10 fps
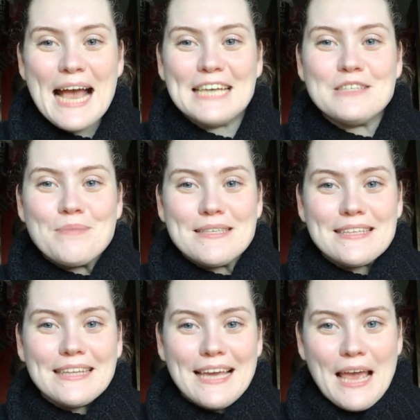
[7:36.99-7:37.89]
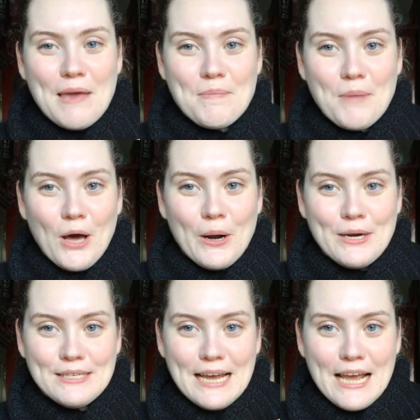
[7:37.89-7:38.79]
It's basically a
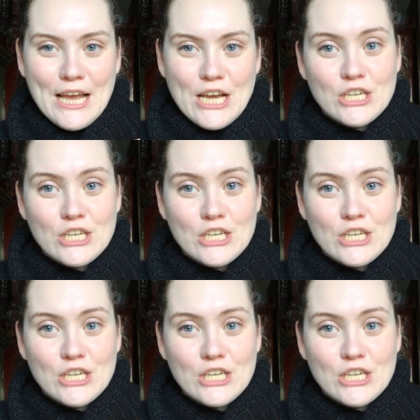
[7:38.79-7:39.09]
modern day